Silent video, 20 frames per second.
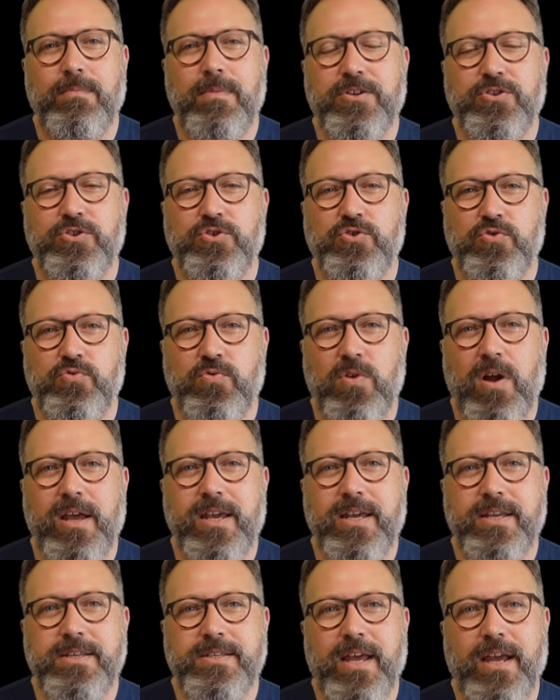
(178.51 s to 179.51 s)
much
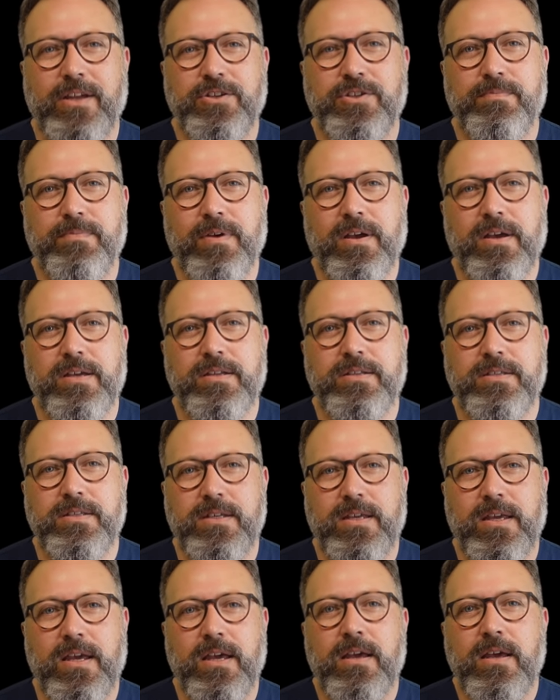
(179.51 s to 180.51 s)
drier section behind
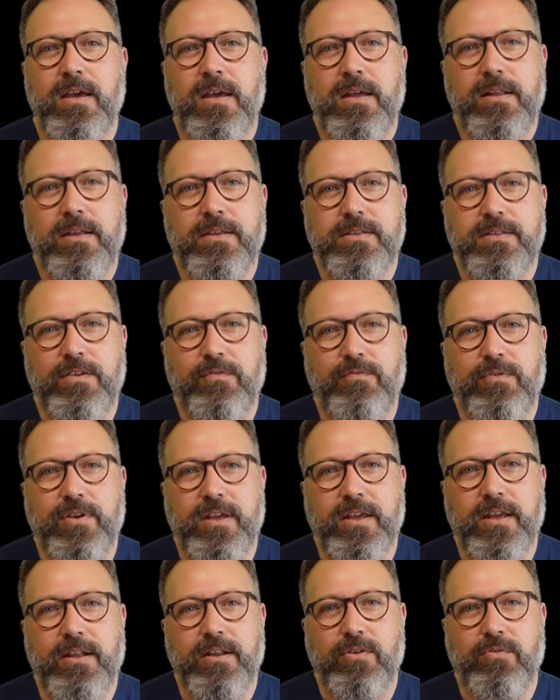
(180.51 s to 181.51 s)
here. Let's see if we
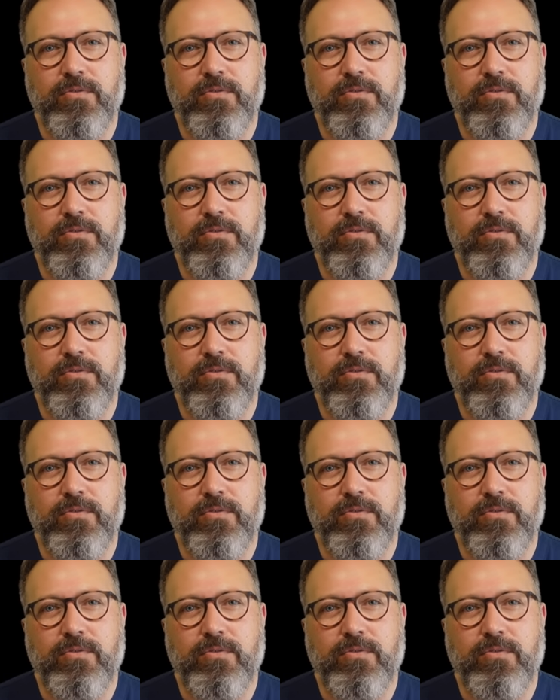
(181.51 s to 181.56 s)
can get a